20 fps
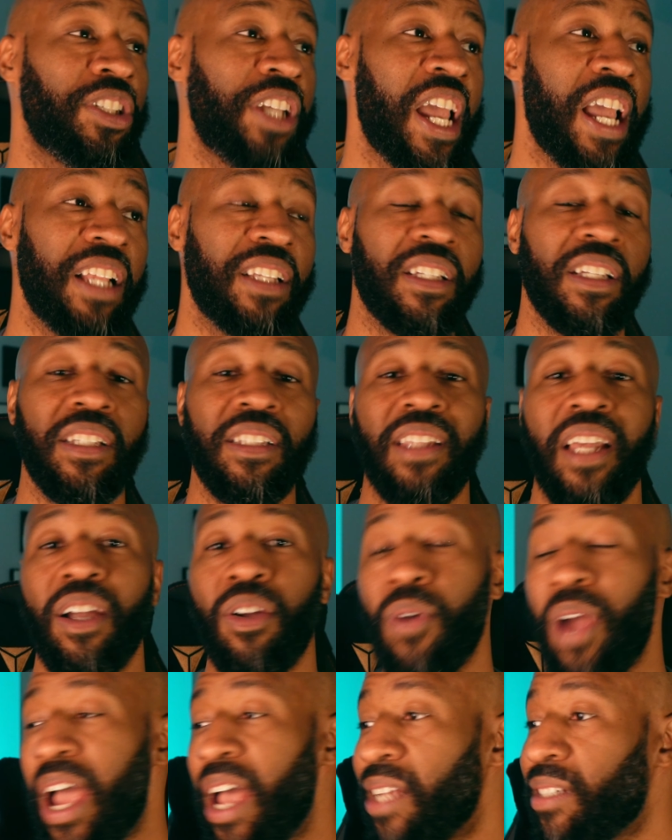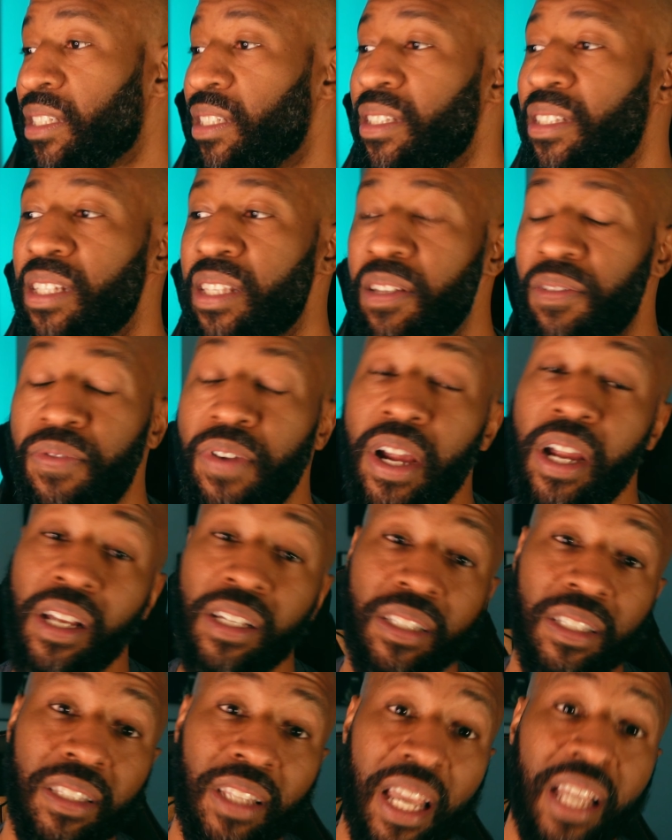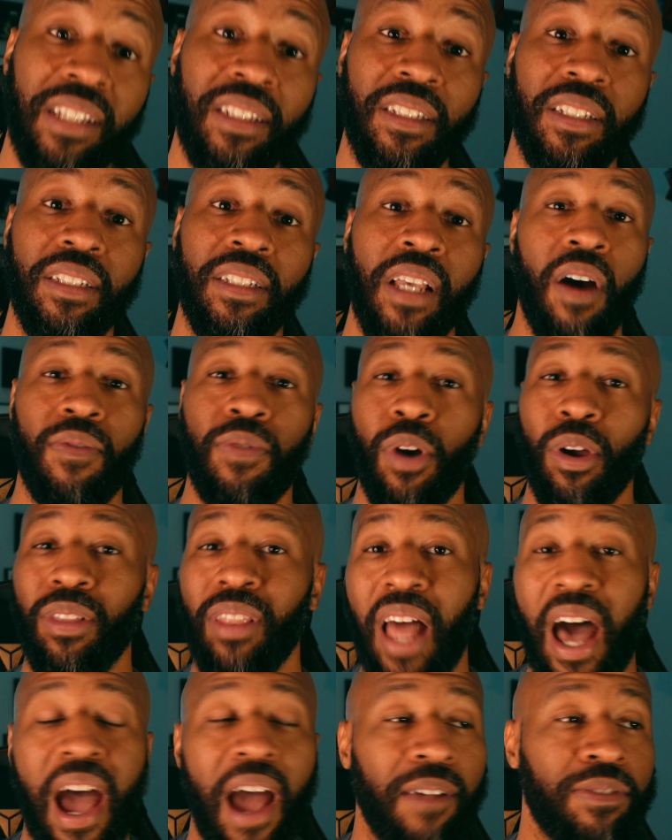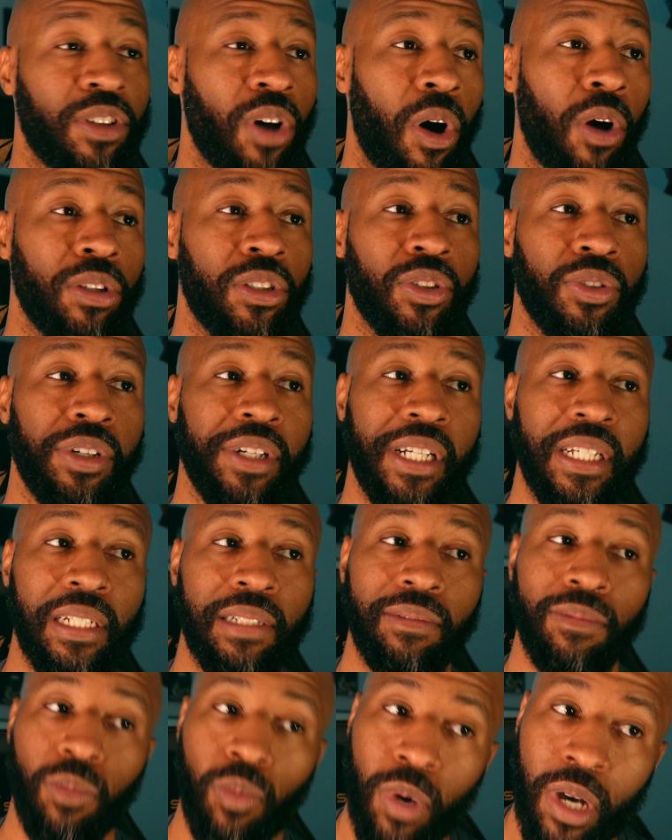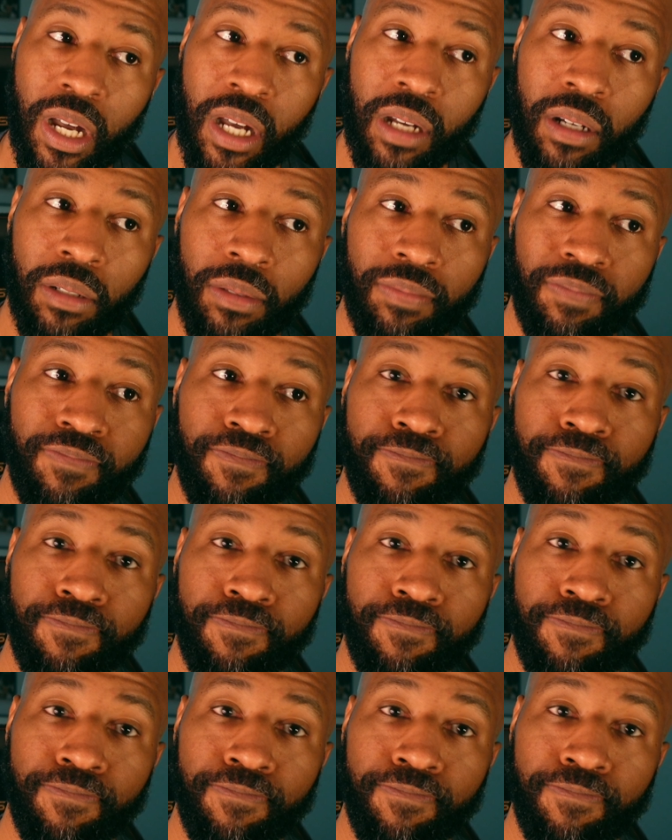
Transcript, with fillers: changes that crash into the various stages of our lives, altering, well,